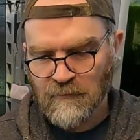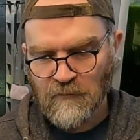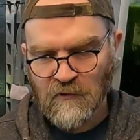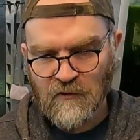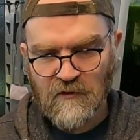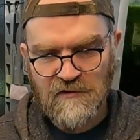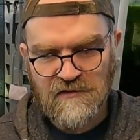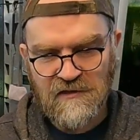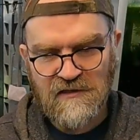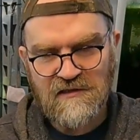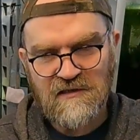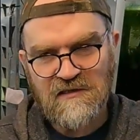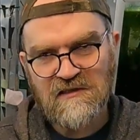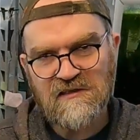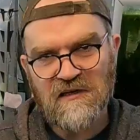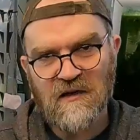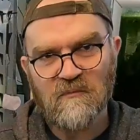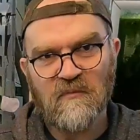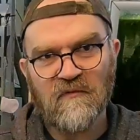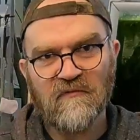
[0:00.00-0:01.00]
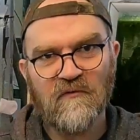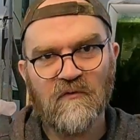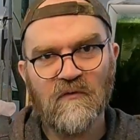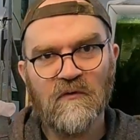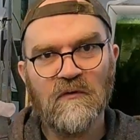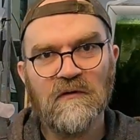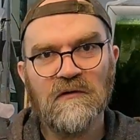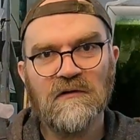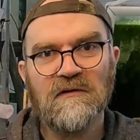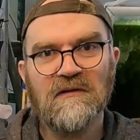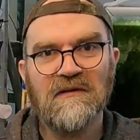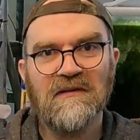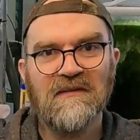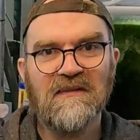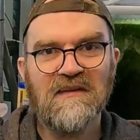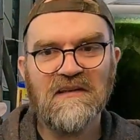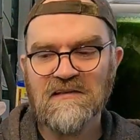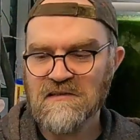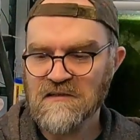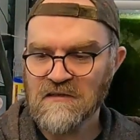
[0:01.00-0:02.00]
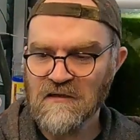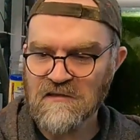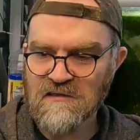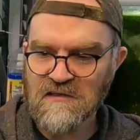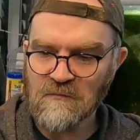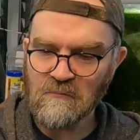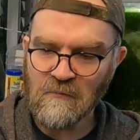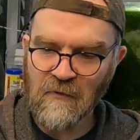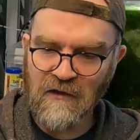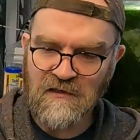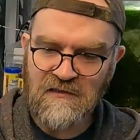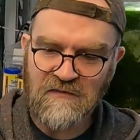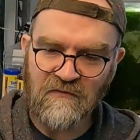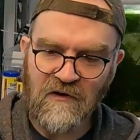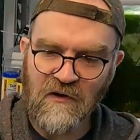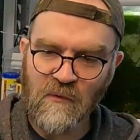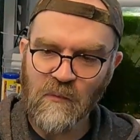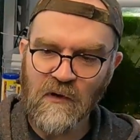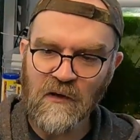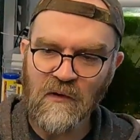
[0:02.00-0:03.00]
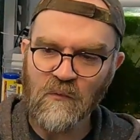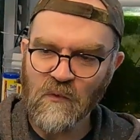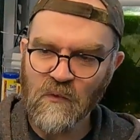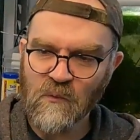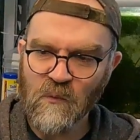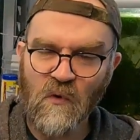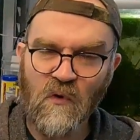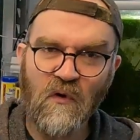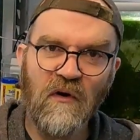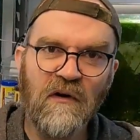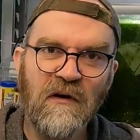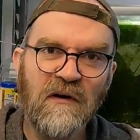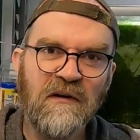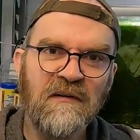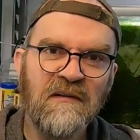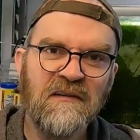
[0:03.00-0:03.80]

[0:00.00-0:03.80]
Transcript: Because as I said before, this doesn't mix very well with water.